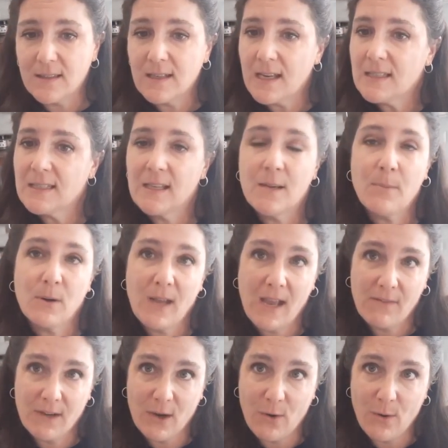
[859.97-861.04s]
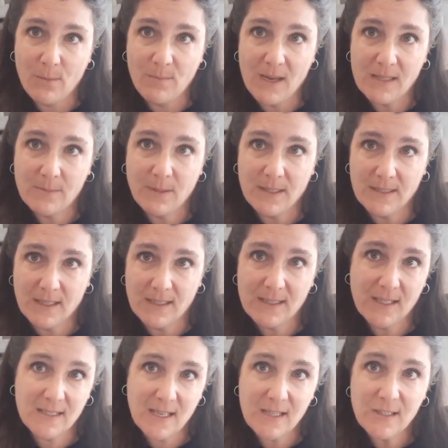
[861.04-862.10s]
nice thing about having a home-based business
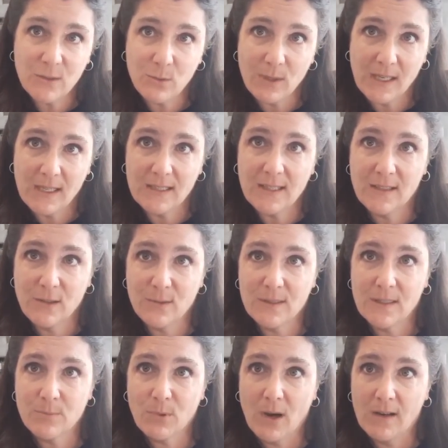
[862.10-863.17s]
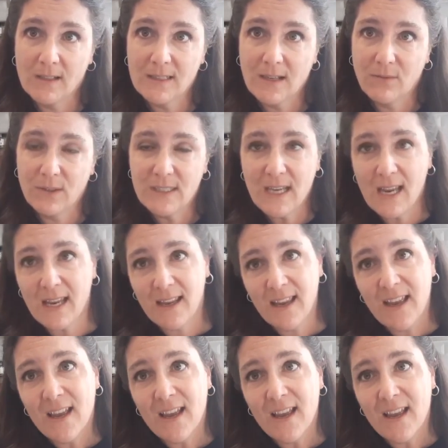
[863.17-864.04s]
because I do eat and use this product every day.